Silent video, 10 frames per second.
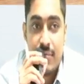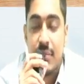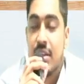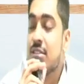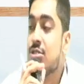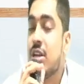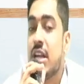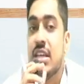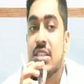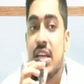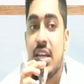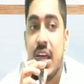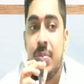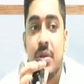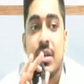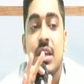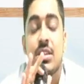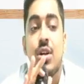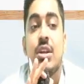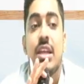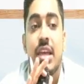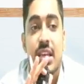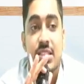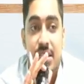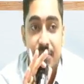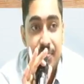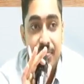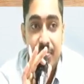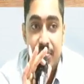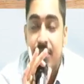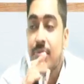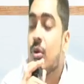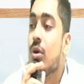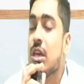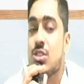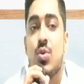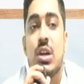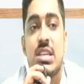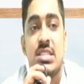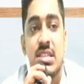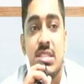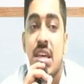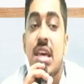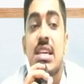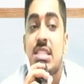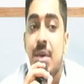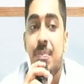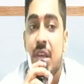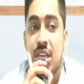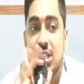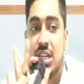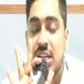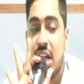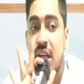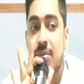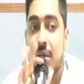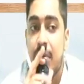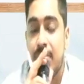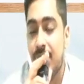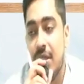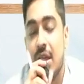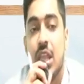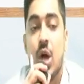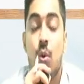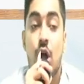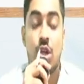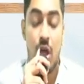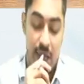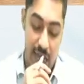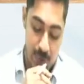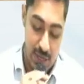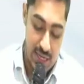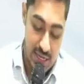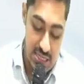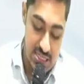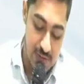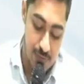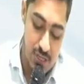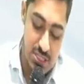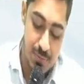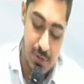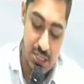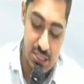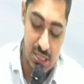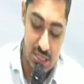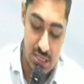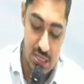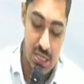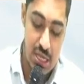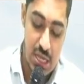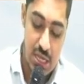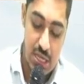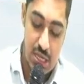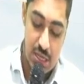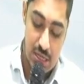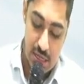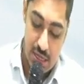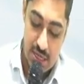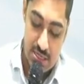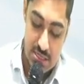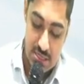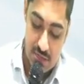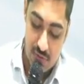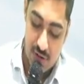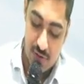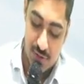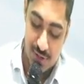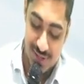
It's not that he is kidnapped. He is not in KSA. Okay. So what is this? Separation. Tata bye bye. Now what all can be the reason for separation? Yes. One of the...